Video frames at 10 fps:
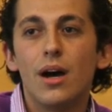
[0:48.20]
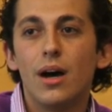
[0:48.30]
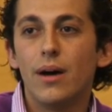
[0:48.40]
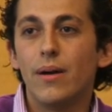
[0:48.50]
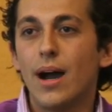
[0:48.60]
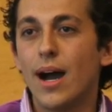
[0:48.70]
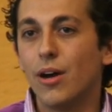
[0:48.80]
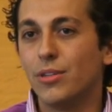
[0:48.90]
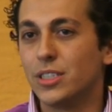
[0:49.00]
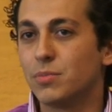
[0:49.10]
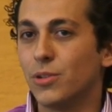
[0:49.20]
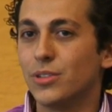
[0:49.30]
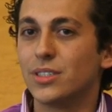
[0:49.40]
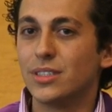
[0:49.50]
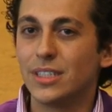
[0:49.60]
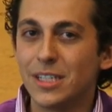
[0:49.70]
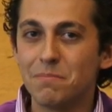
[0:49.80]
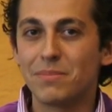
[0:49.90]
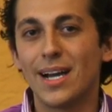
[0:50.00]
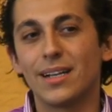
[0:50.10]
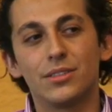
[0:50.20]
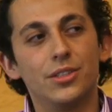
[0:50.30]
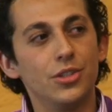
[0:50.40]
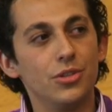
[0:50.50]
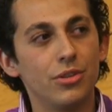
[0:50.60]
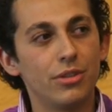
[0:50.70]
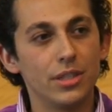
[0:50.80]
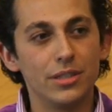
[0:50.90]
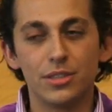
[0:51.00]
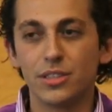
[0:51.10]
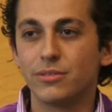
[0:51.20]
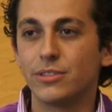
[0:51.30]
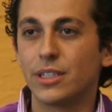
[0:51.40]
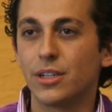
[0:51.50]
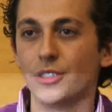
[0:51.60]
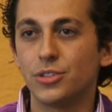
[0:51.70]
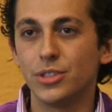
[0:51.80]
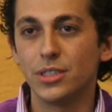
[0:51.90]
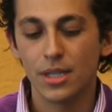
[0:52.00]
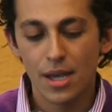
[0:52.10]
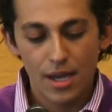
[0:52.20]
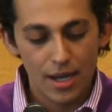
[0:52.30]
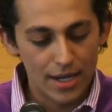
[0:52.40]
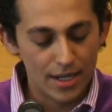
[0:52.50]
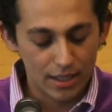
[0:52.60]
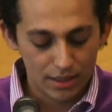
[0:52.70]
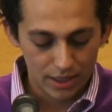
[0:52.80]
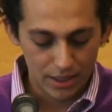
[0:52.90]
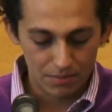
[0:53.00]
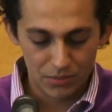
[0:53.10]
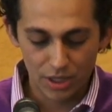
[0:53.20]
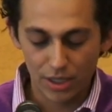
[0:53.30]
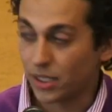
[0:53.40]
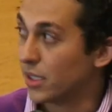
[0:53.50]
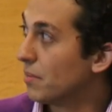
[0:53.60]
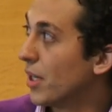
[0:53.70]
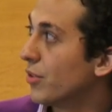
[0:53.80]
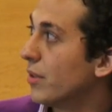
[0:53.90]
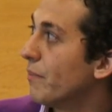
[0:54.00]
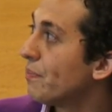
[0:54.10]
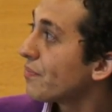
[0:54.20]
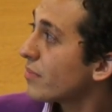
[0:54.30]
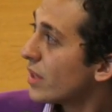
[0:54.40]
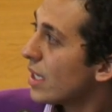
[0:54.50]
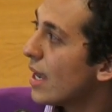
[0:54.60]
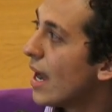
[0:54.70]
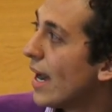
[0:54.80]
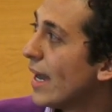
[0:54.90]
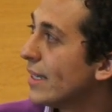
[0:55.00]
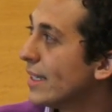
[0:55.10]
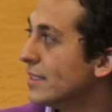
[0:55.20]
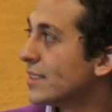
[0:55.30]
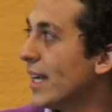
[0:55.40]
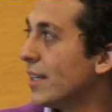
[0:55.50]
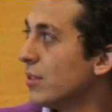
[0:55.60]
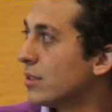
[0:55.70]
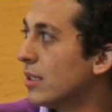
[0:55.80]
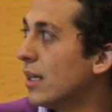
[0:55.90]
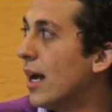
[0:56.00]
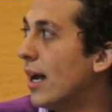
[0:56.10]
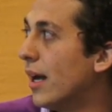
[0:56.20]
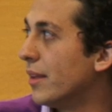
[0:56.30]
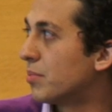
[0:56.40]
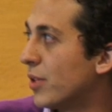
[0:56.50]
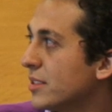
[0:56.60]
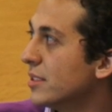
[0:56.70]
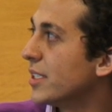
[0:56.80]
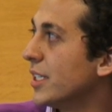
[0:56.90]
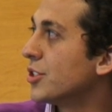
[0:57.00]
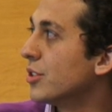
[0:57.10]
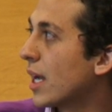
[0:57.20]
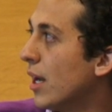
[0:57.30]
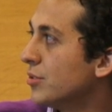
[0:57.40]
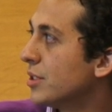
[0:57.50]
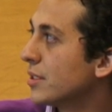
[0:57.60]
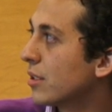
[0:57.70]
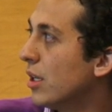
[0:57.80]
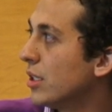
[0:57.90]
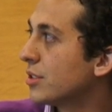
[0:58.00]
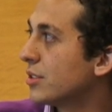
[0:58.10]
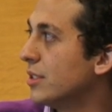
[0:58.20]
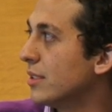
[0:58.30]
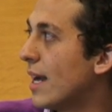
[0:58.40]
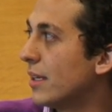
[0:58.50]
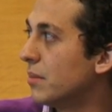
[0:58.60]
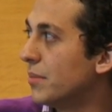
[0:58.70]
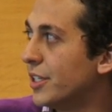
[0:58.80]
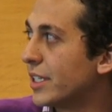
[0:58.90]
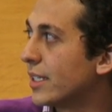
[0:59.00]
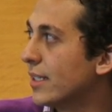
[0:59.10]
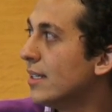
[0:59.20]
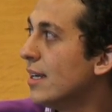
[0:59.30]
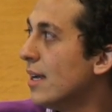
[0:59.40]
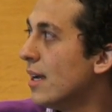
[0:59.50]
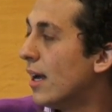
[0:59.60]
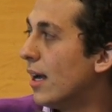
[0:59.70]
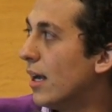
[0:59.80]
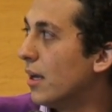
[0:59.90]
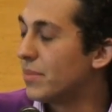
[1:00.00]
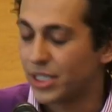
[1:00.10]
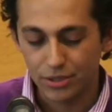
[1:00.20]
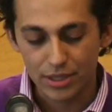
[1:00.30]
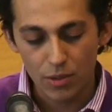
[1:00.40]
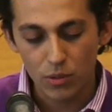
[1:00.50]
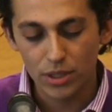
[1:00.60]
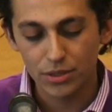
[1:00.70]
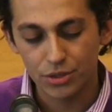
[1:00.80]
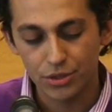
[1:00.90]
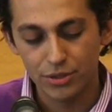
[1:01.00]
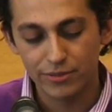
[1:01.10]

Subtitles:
how these policies impact their youth in their different countries keep talking about them. I entitled the presentation Counting the Costs in Latin America because I want to